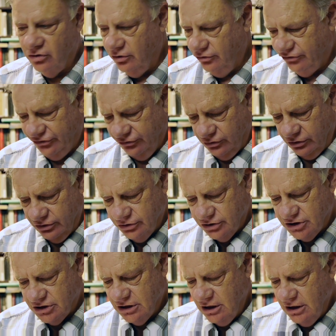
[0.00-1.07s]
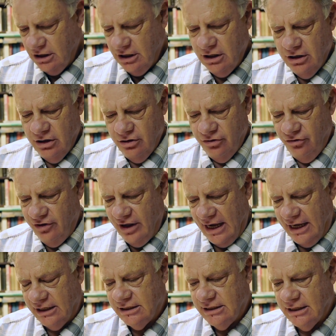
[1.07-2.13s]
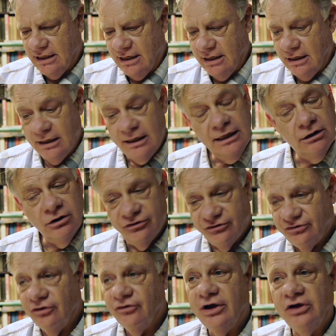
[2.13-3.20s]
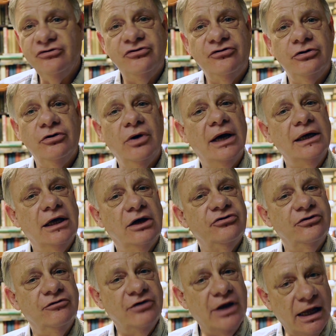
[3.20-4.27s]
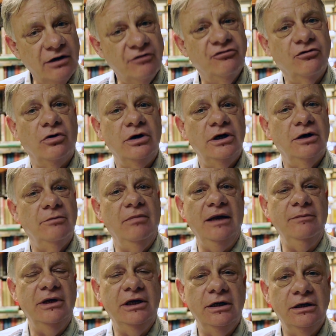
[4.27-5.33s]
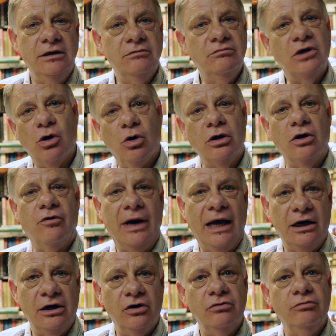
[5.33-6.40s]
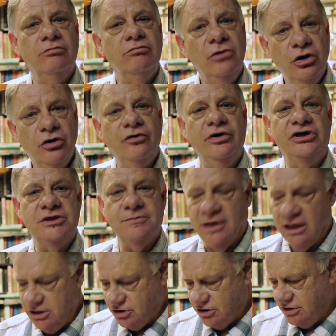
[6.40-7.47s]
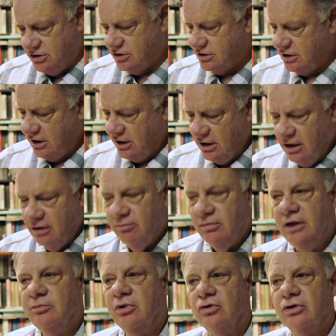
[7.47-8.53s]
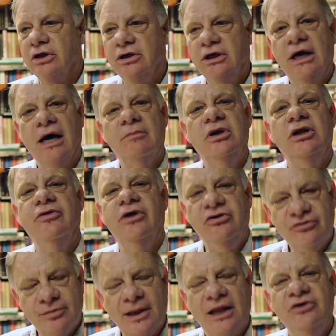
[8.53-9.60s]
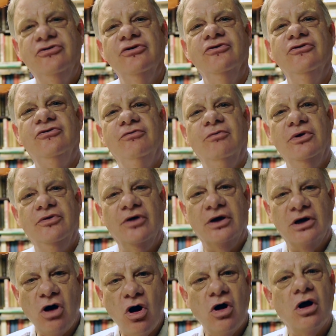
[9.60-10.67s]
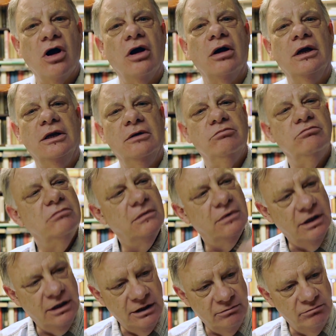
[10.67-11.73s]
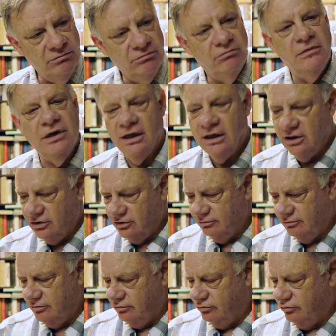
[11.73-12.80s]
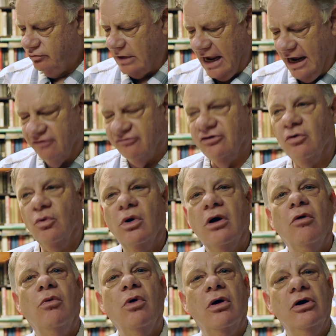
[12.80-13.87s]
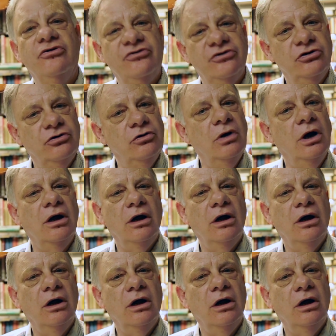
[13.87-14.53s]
brochures that, uh, and also that's true, I guess, of California, maybe Colorado, newish places people could come to these places with the car and, and um, after World War II,